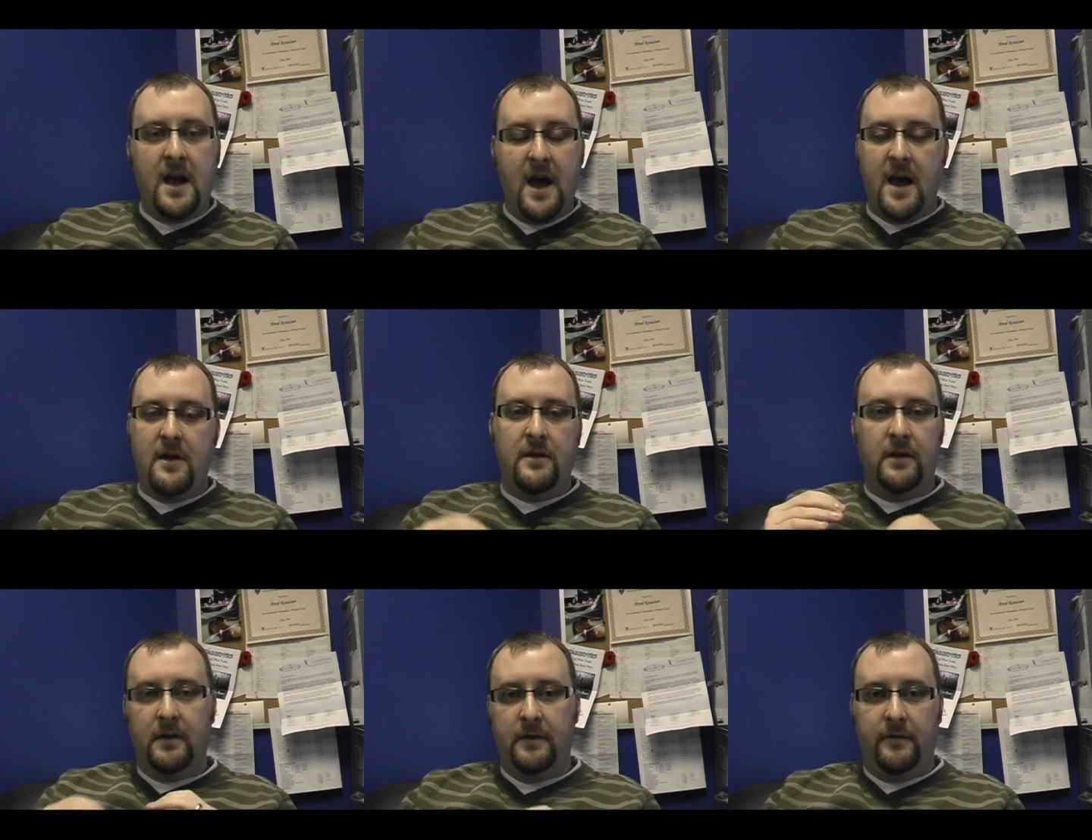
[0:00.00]
and
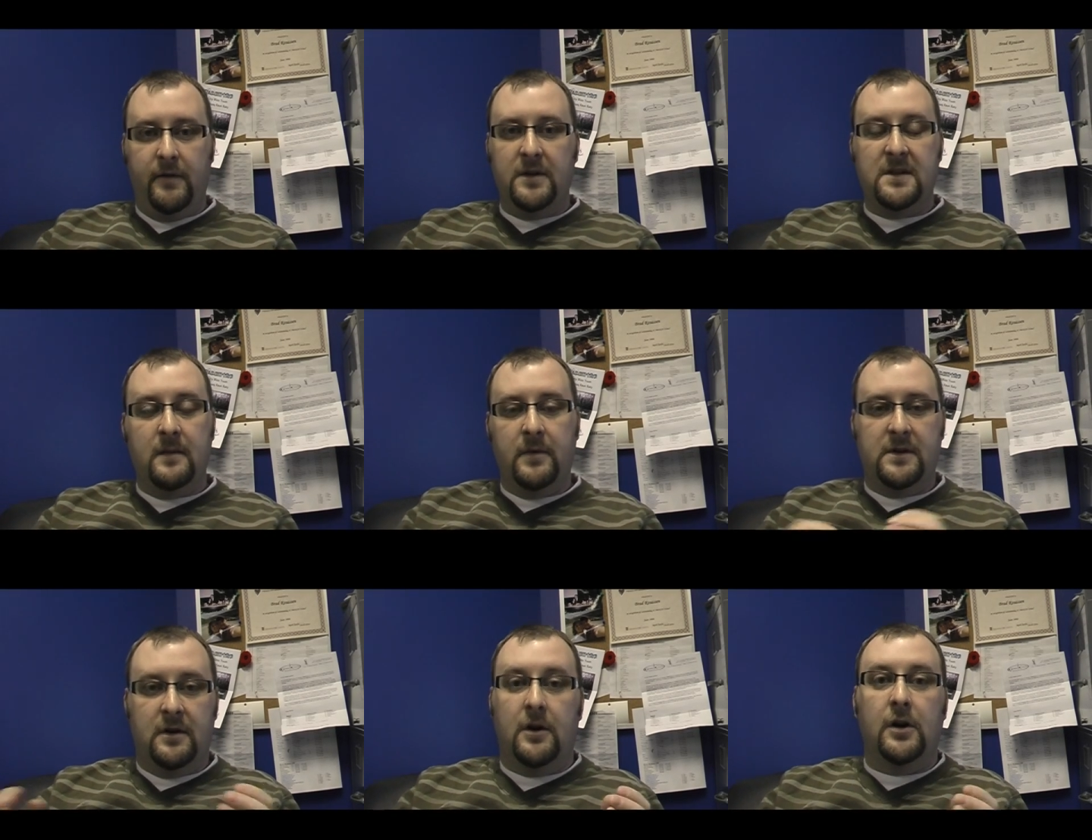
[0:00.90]
the first numbers
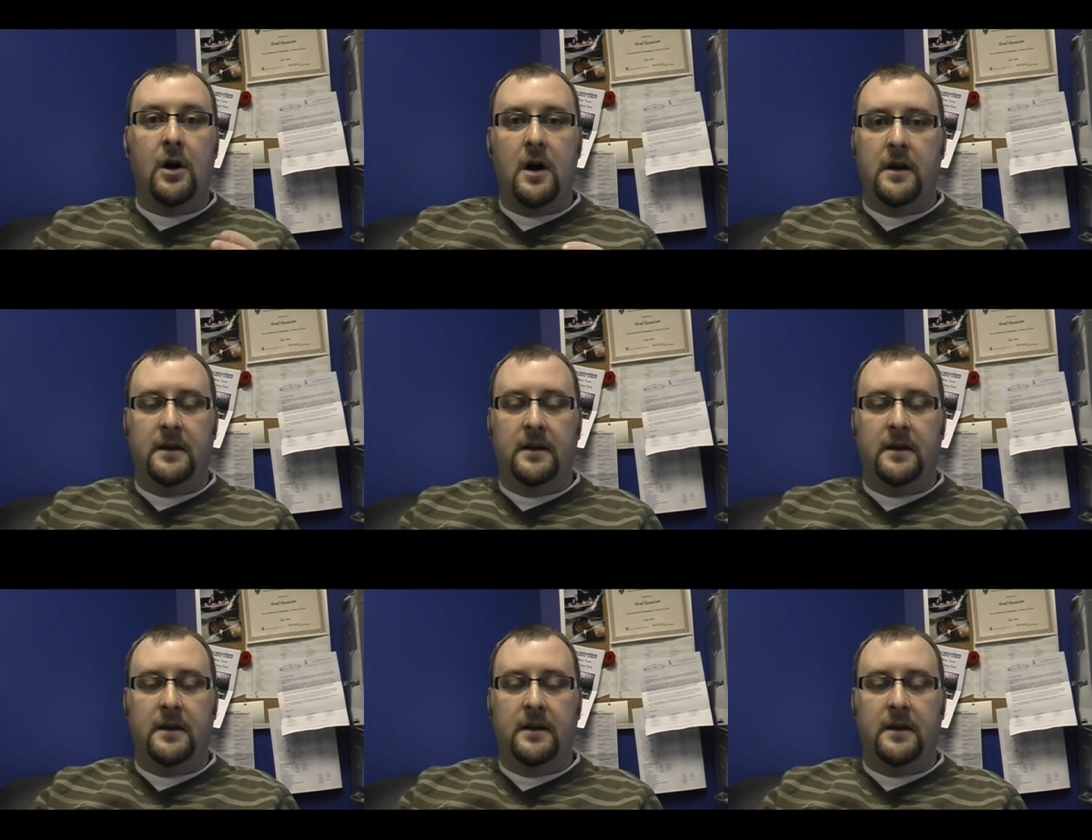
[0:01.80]
are gone.